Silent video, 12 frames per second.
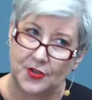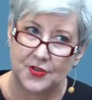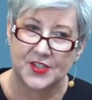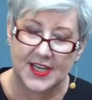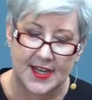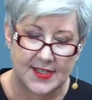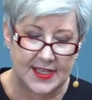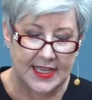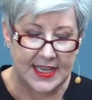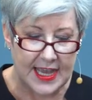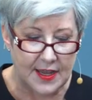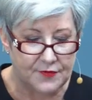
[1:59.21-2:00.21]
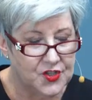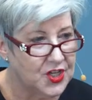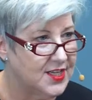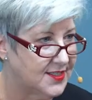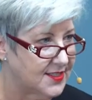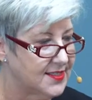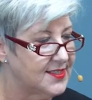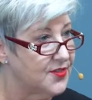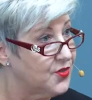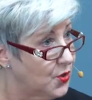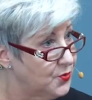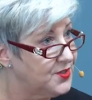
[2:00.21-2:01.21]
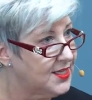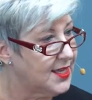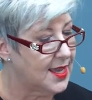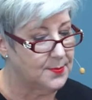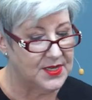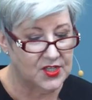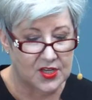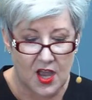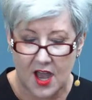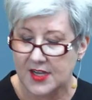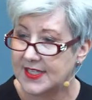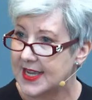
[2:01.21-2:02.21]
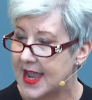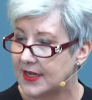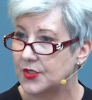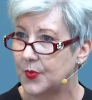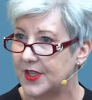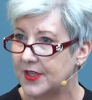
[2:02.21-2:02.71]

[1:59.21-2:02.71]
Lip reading: understanding gave Jesus and those he came into contact